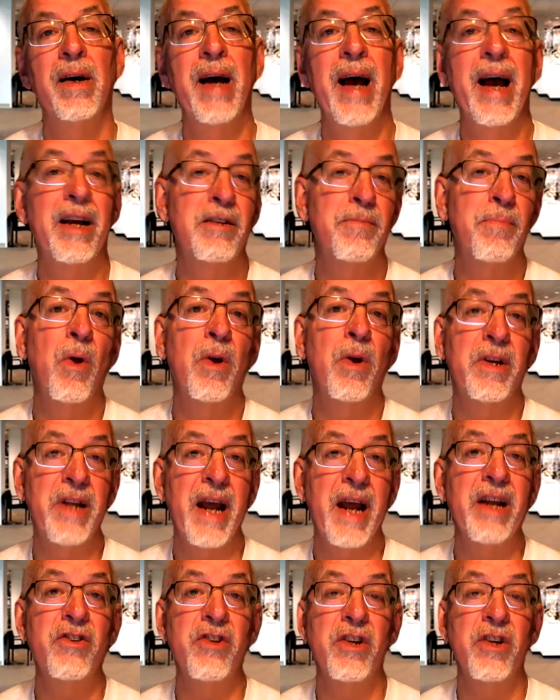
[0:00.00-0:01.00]

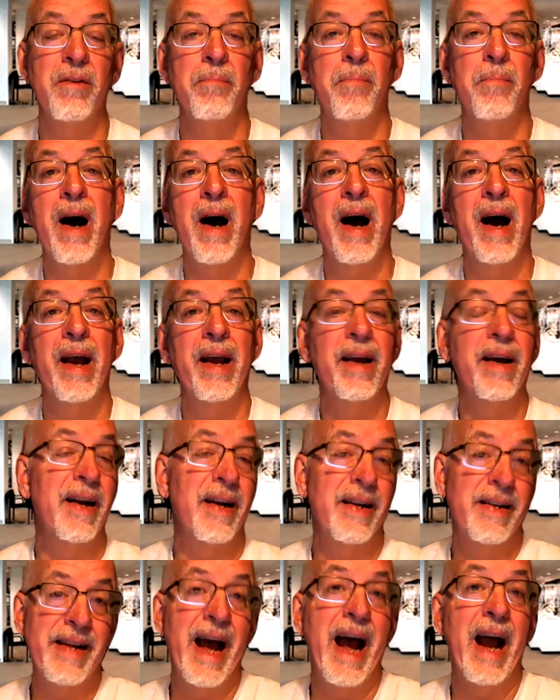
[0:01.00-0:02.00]
exploitation by an
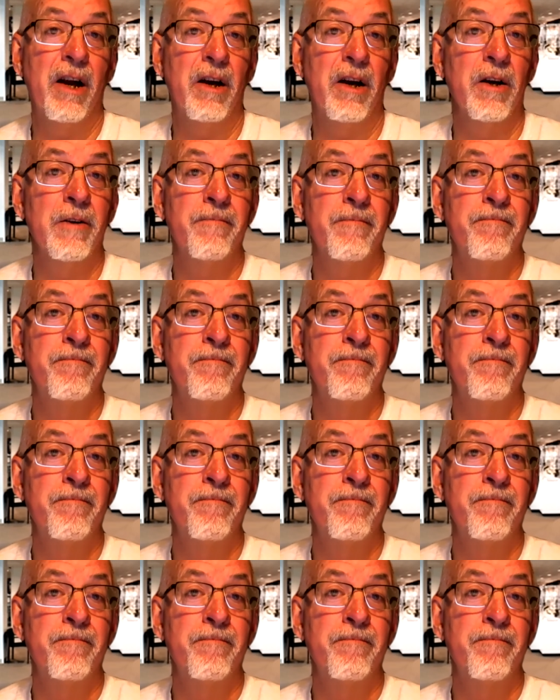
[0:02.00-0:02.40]
attacker.